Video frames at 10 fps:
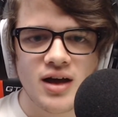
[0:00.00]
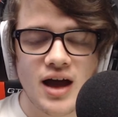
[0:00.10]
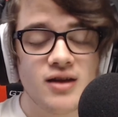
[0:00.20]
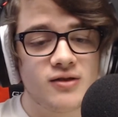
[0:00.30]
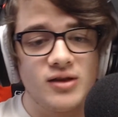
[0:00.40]

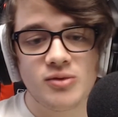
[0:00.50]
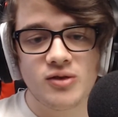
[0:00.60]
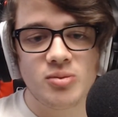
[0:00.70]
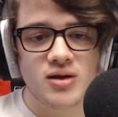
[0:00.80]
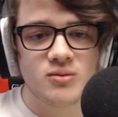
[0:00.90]
and it seems
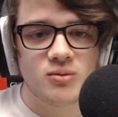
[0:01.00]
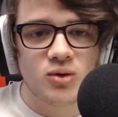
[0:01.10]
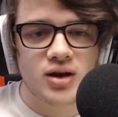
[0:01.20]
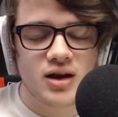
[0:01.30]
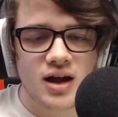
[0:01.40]
to be
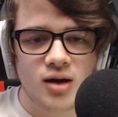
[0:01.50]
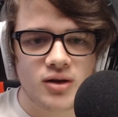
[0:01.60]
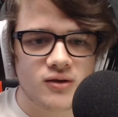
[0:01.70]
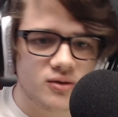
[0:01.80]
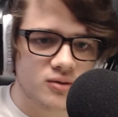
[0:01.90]
working now
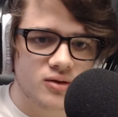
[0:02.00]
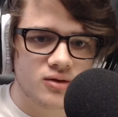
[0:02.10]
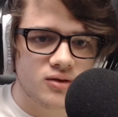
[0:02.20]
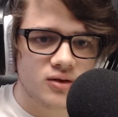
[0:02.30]
because you're